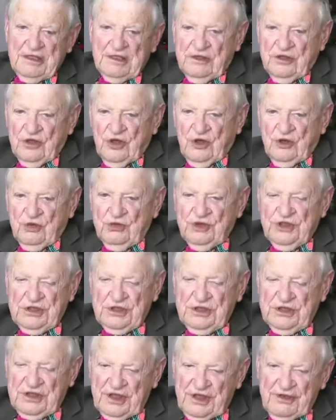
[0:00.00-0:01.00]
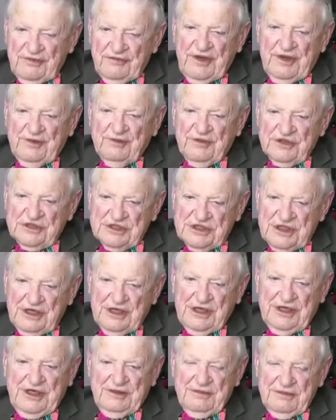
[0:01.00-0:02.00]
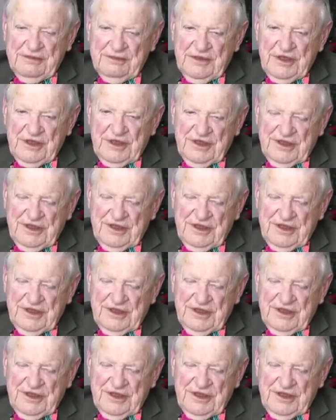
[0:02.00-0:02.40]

No, we didn't have that much time.